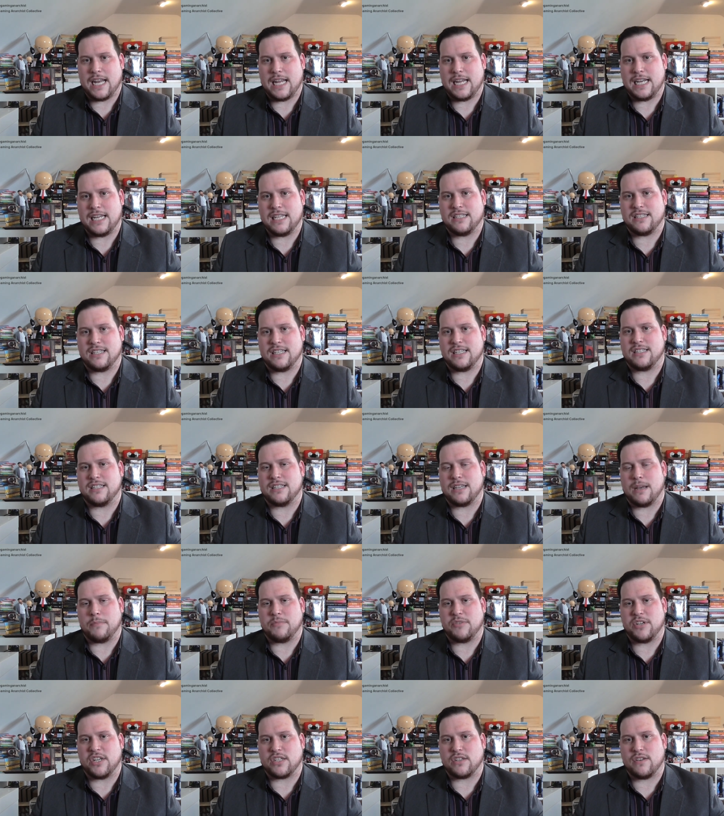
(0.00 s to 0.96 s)
It is the
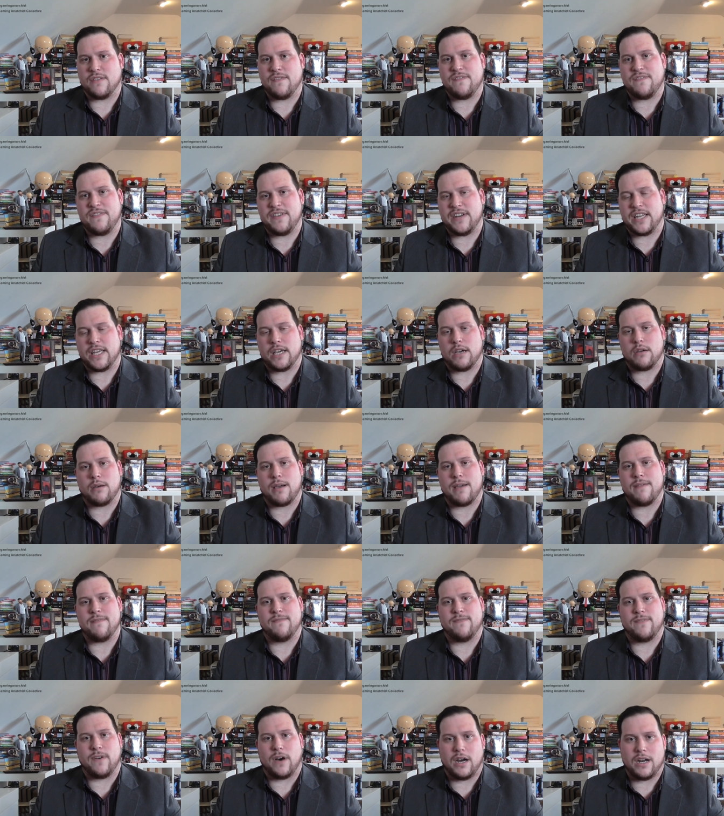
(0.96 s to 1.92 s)
subject of video
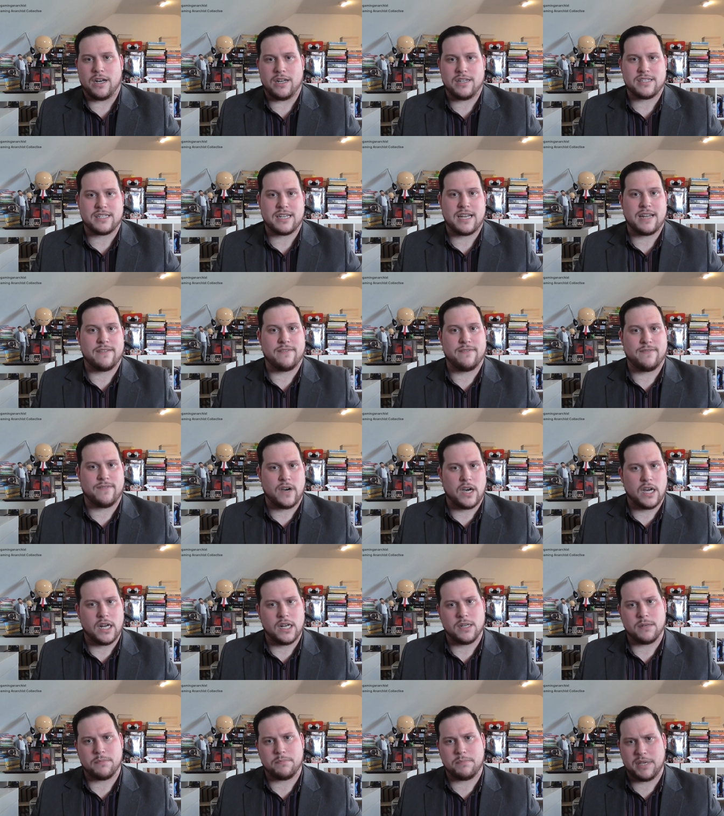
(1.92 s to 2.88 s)
game violence and
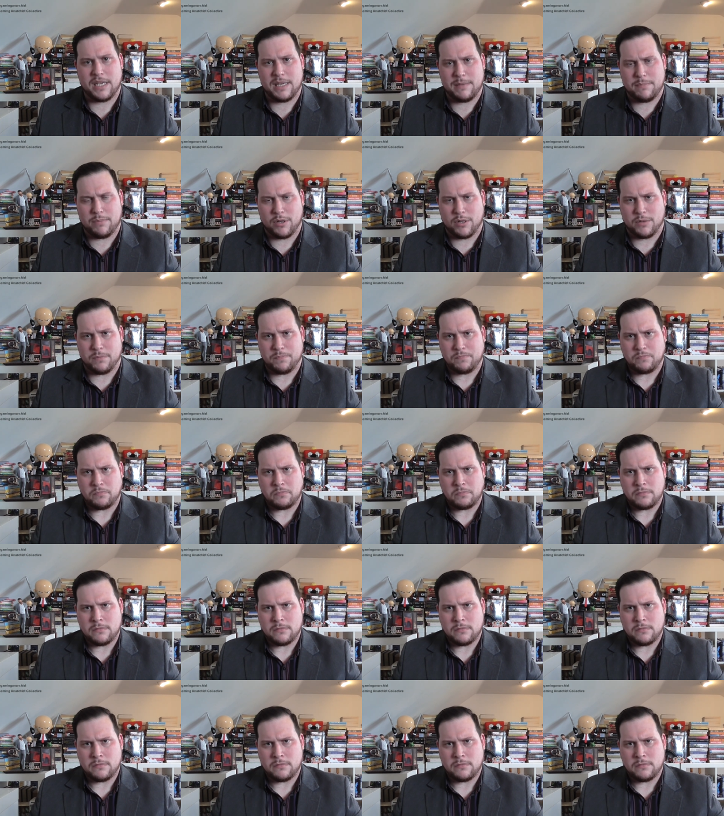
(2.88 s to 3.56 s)
violent people.